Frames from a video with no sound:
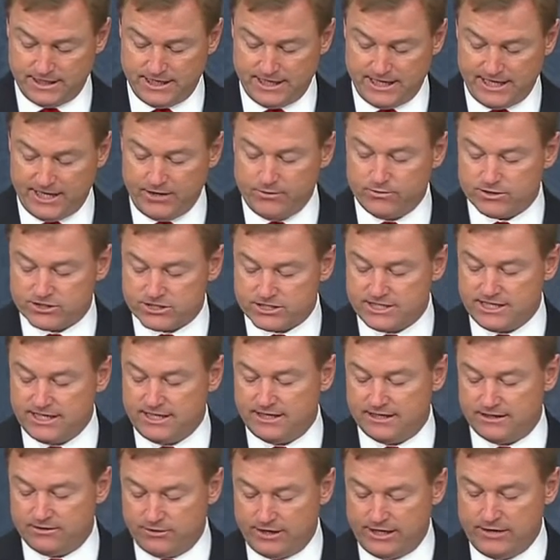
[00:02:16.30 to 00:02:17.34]
He
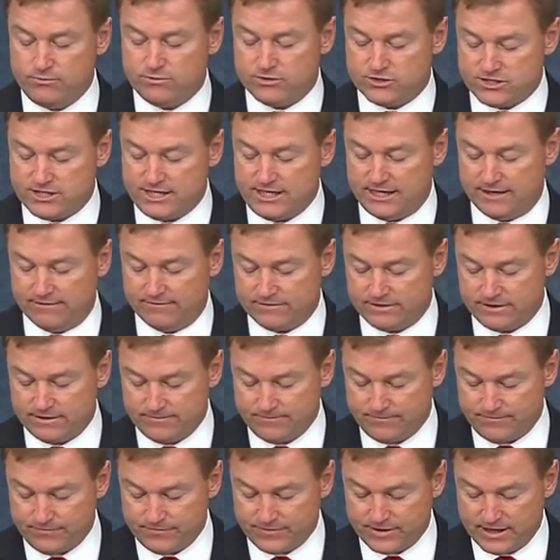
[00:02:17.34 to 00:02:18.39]
received
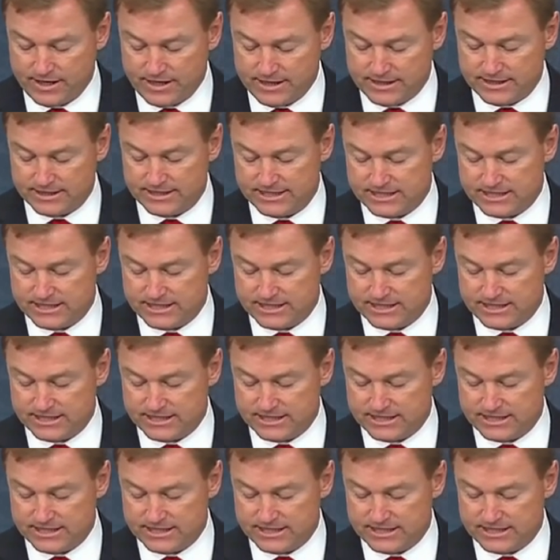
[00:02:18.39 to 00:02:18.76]
the